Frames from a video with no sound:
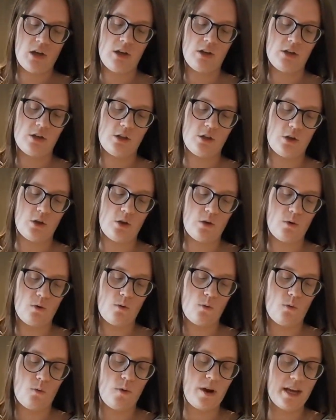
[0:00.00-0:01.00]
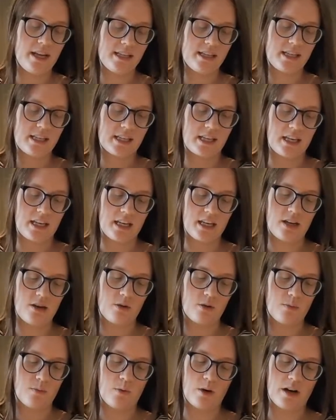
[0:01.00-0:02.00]
to whisk or
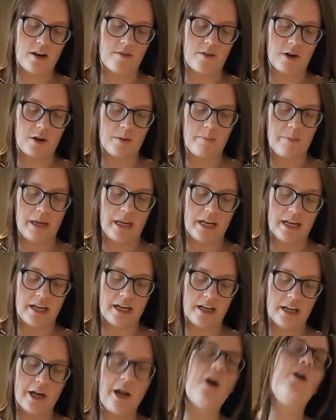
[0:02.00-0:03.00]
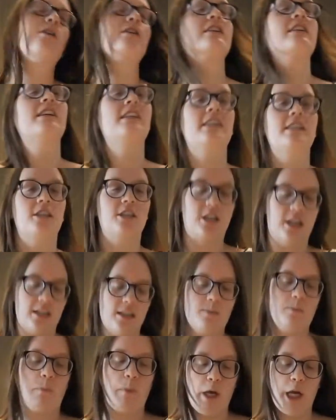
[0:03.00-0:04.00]
whatever, beat it, you know,
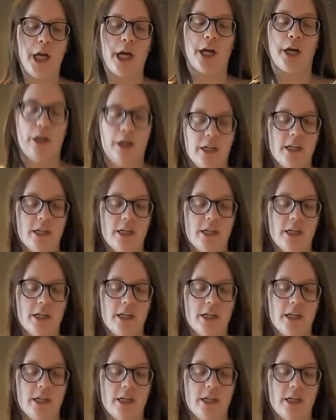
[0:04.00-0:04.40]
just beat it.